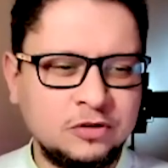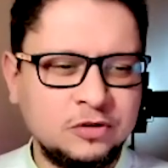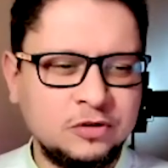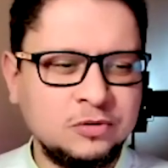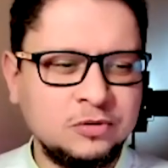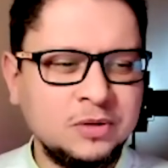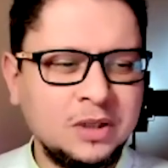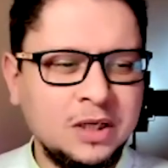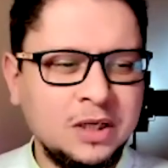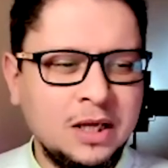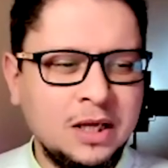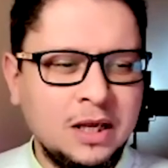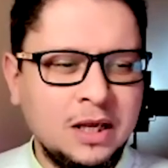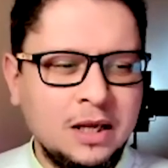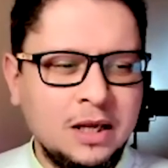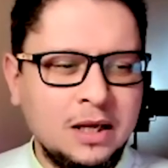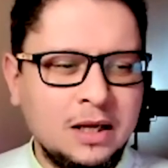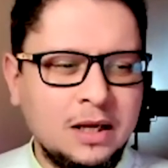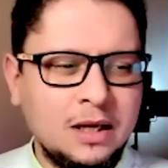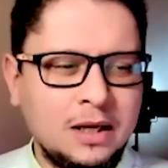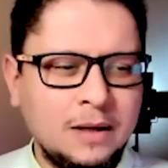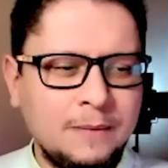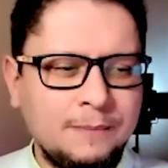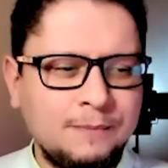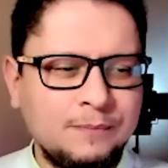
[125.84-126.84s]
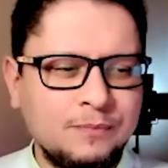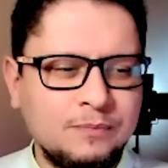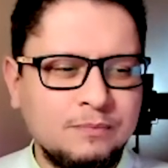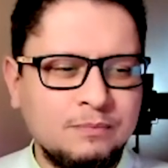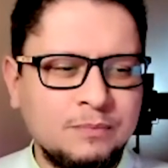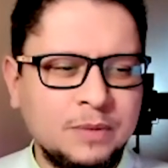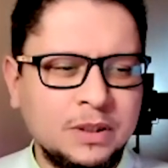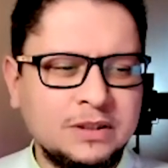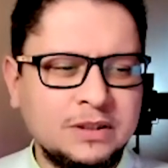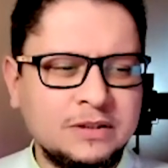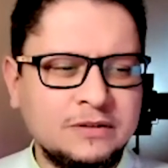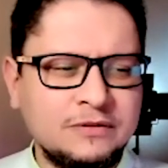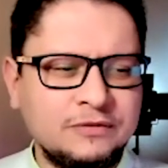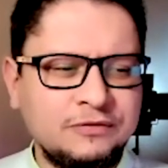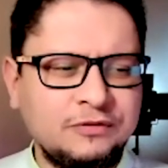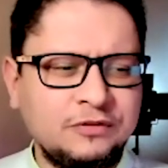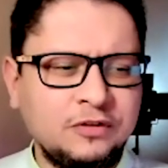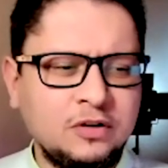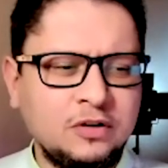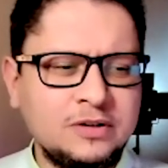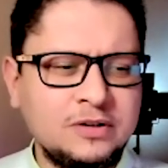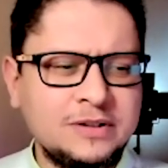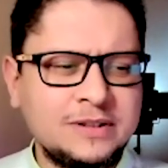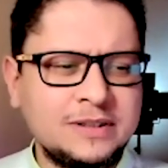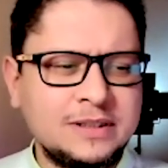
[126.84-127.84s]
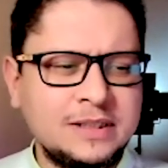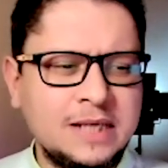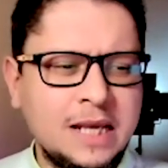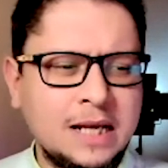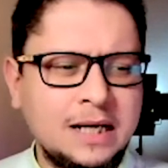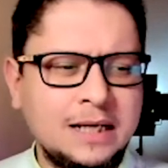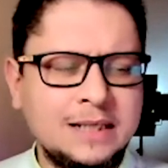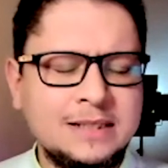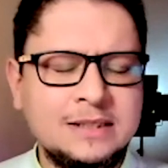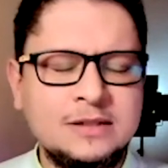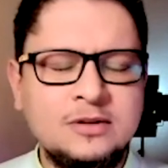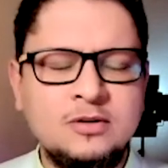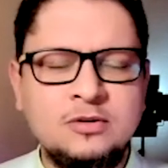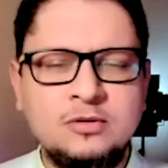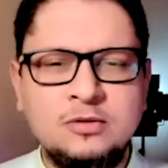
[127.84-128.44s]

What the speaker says: you. But first, yeah, let's